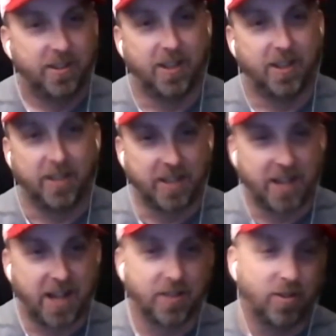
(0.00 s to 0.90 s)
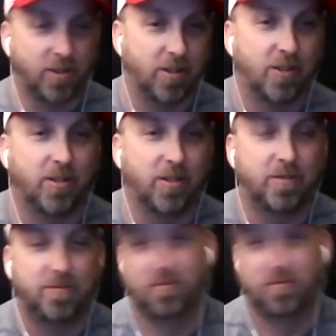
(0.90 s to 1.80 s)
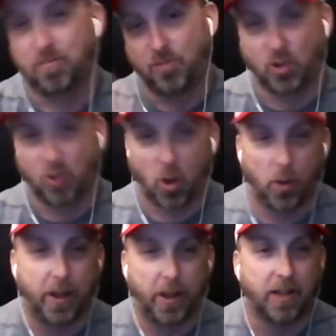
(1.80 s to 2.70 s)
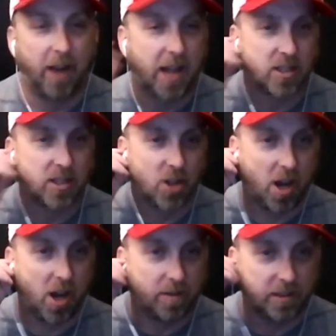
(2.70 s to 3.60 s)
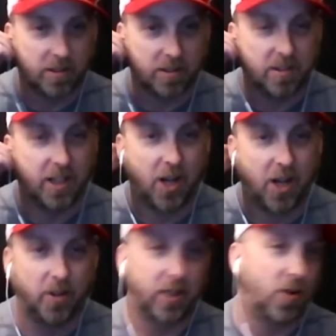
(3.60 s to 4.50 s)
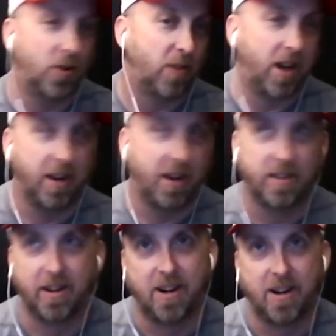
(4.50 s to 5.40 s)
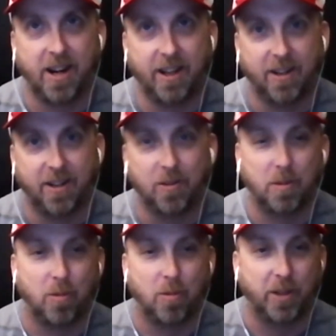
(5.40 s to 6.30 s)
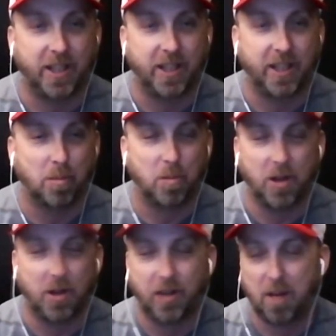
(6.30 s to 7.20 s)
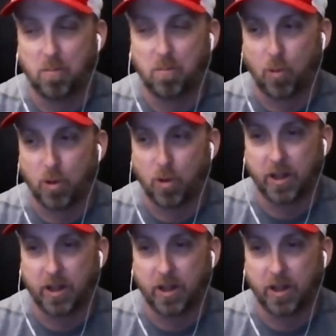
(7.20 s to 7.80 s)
these guys are soloing their asses off and and going around, and it's like, all right, at what point you get getting bored and